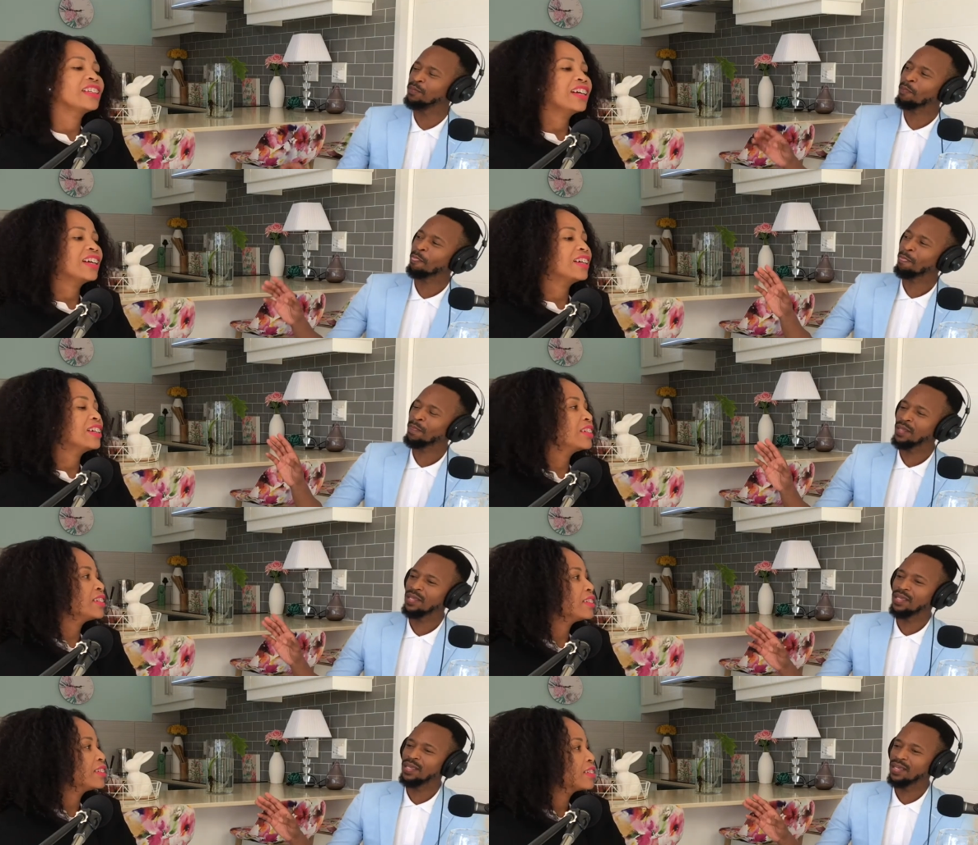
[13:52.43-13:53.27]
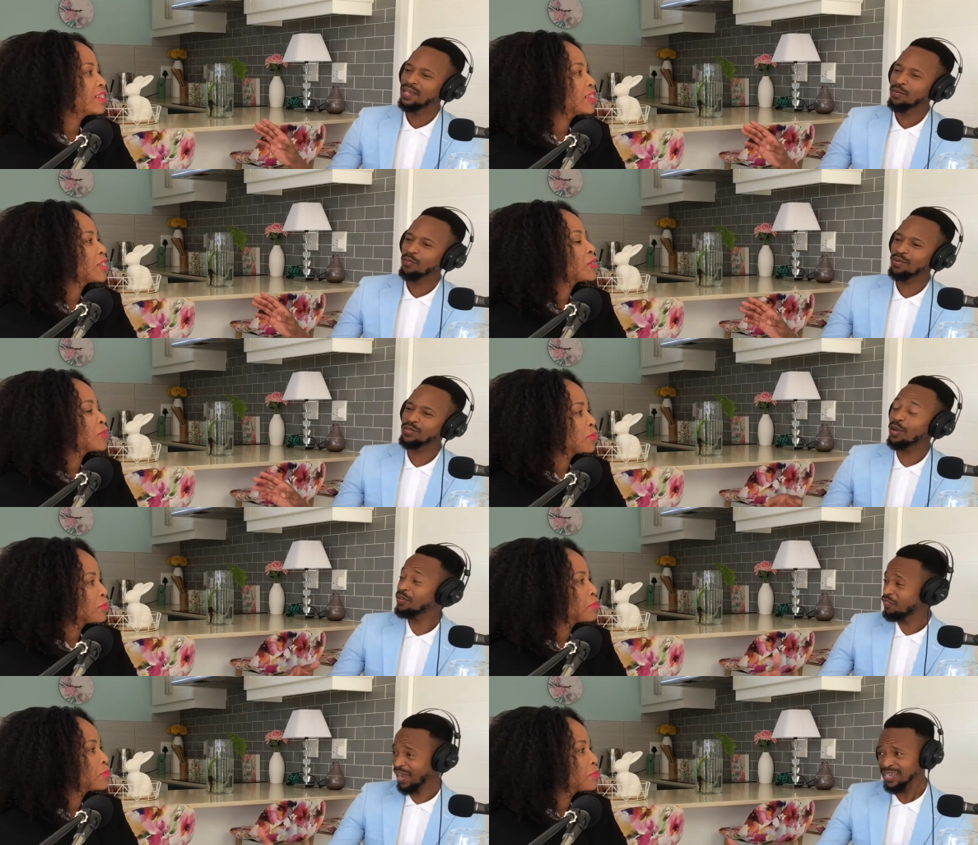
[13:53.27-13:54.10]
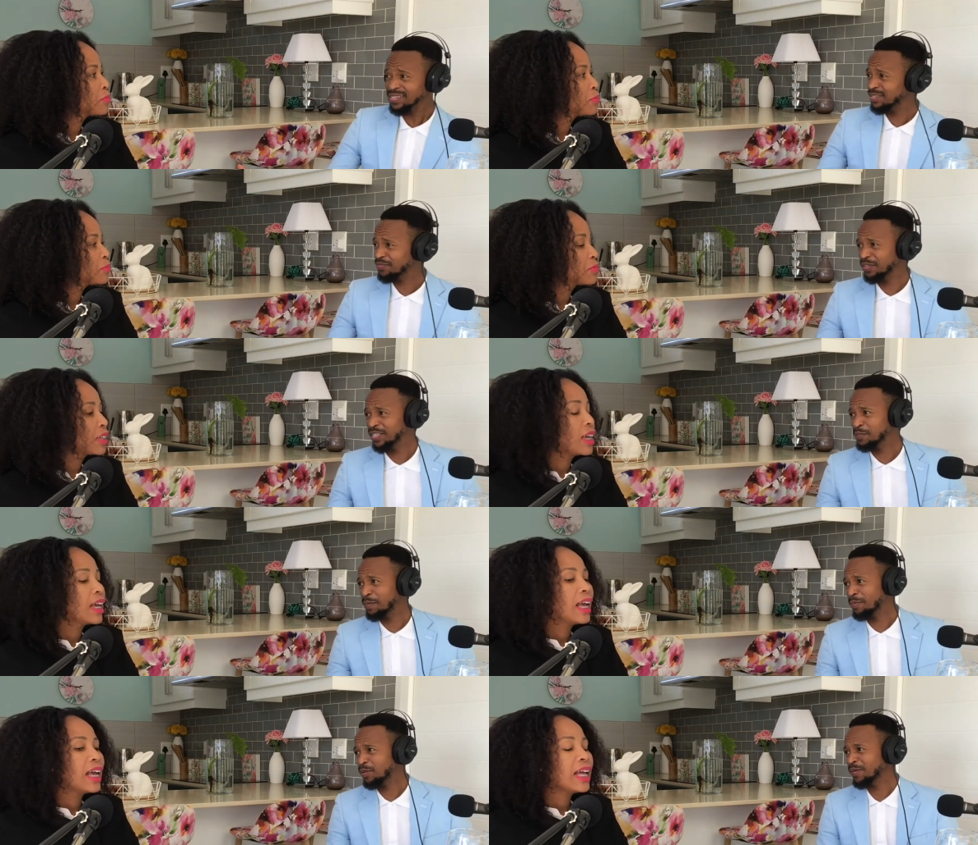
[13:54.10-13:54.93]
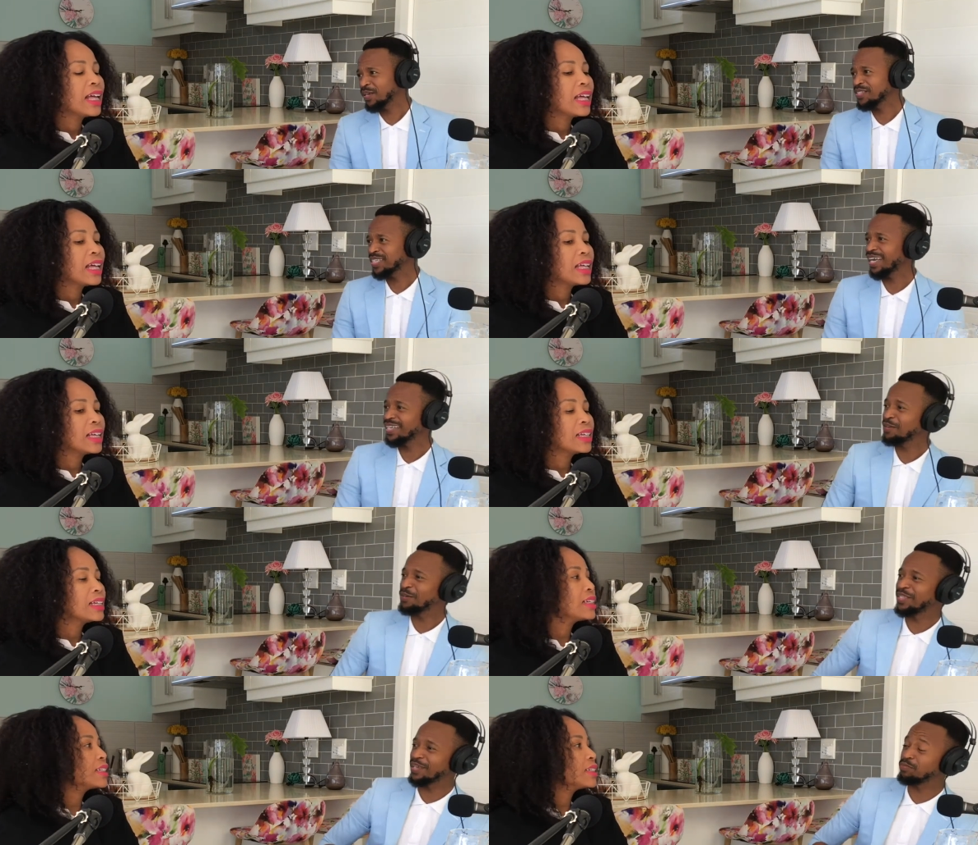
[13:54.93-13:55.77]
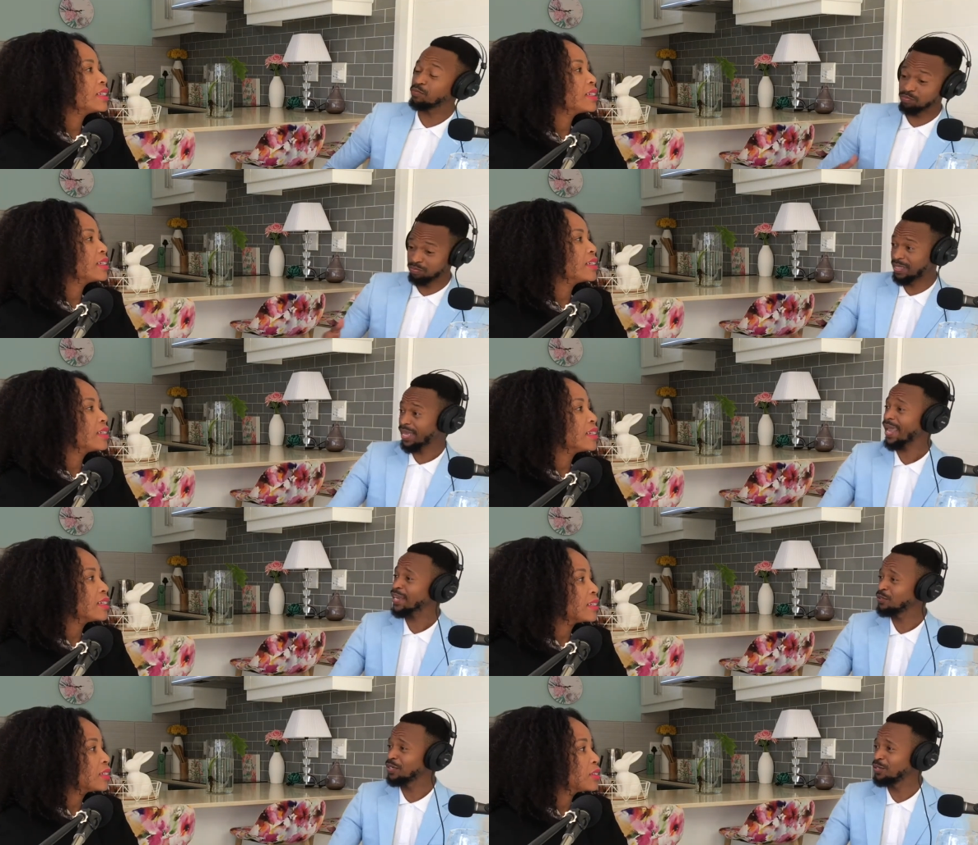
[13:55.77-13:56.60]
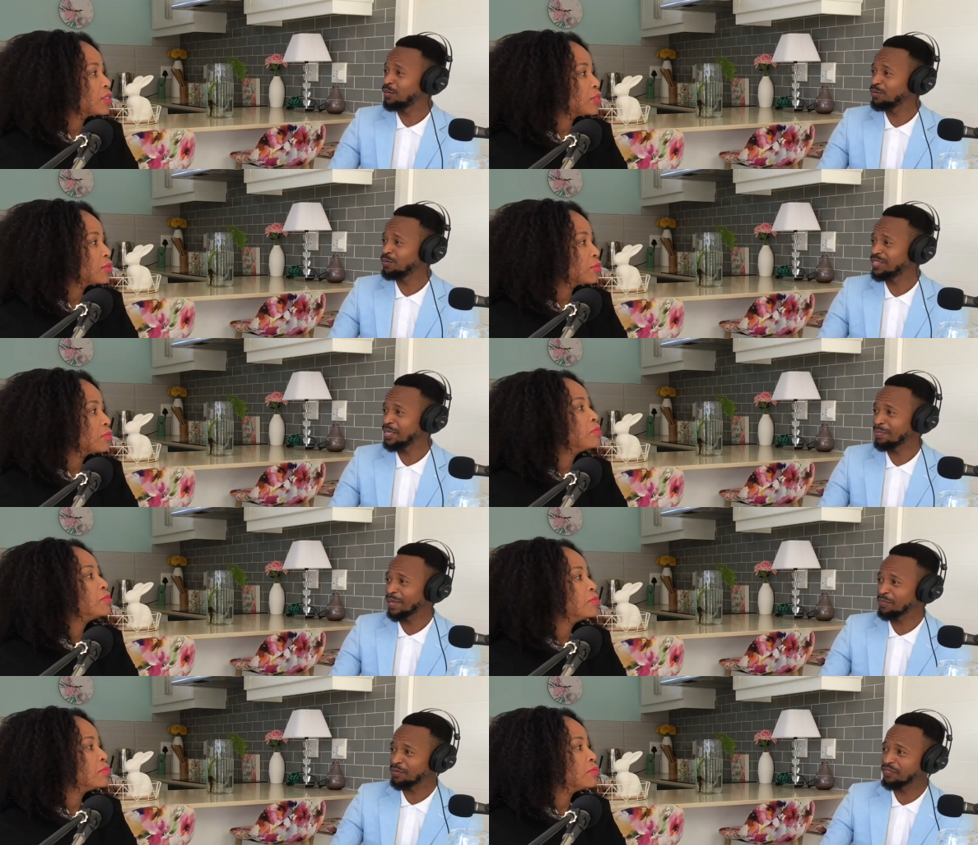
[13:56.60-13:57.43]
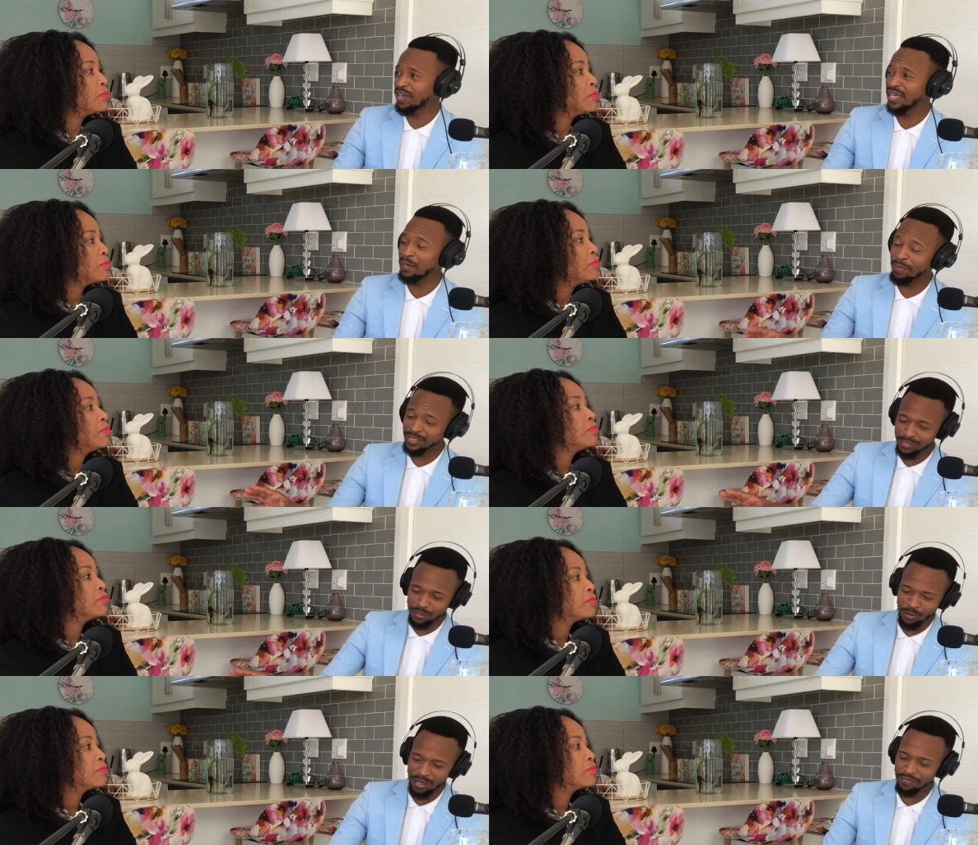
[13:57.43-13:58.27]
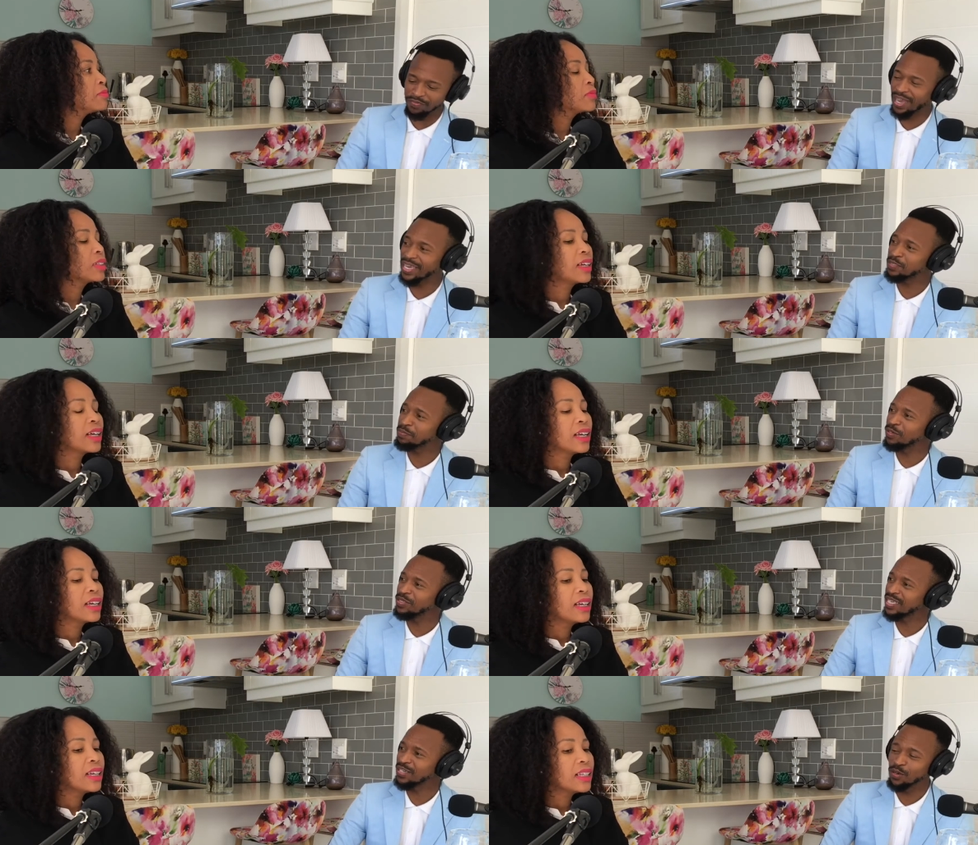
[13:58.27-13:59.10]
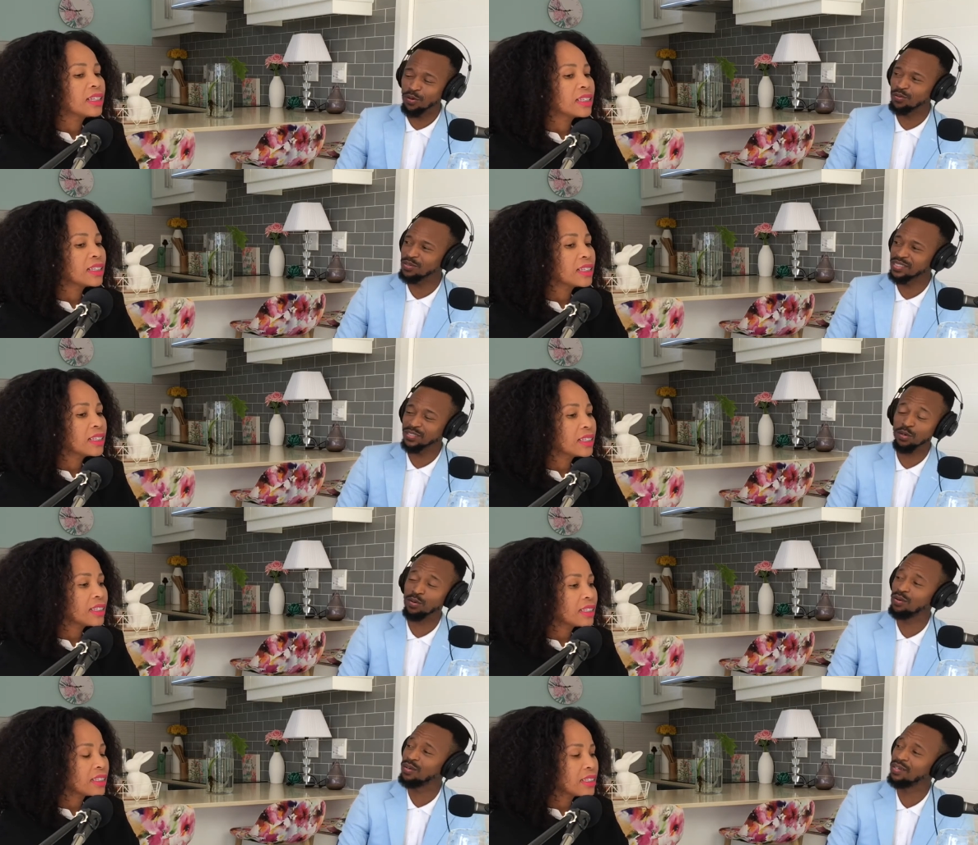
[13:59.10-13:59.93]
Speaker 1: Yeah. Your advice for these people, because I know they, they actually know what they play with mm. fire, but your advice, because I know Guti, you,